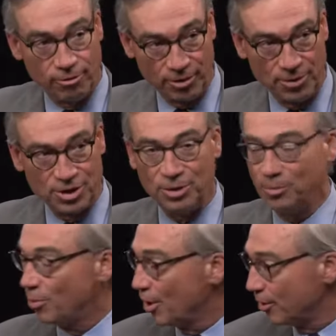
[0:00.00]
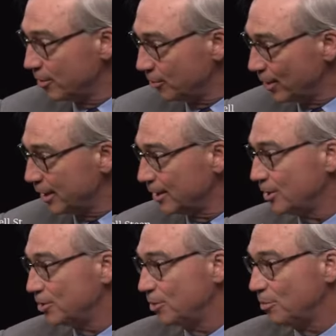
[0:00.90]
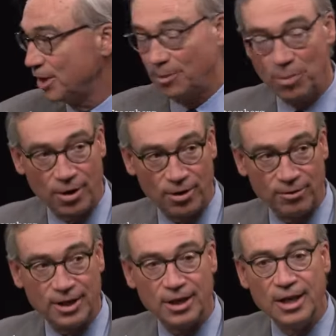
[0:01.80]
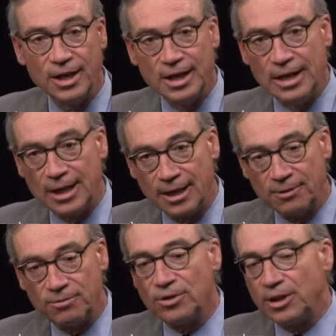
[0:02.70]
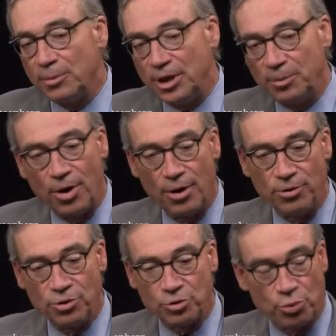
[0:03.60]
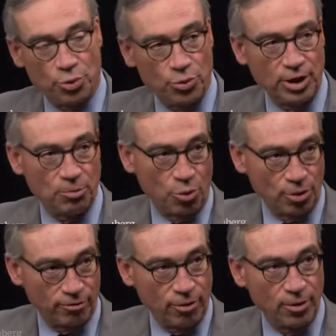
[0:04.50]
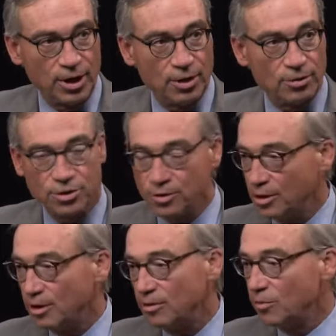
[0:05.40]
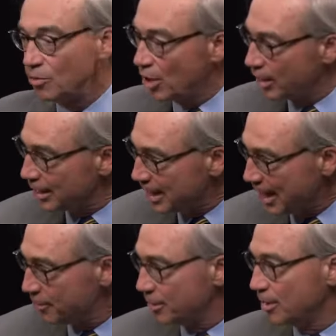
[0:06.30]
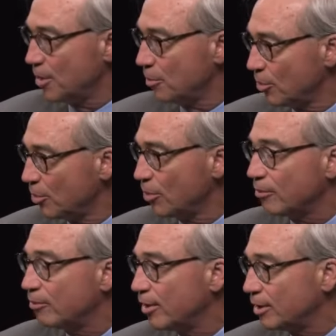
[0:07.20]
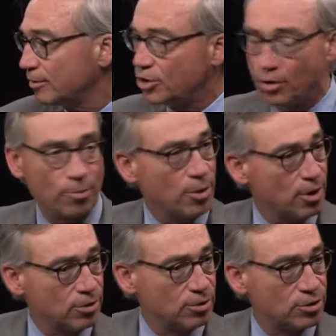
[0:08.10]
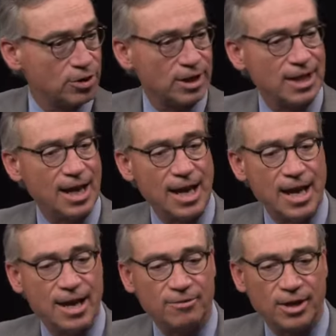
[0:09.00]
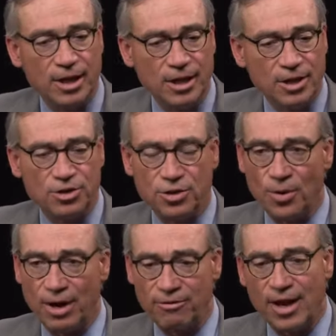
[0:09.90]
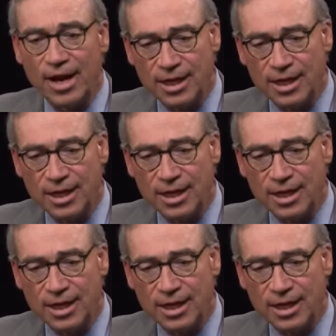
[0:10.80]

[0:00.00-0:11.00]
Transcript: Fundraising part of it, regulation being part of it. limited partners pruning portfolios and cutting down in the number of general partners that they have. So I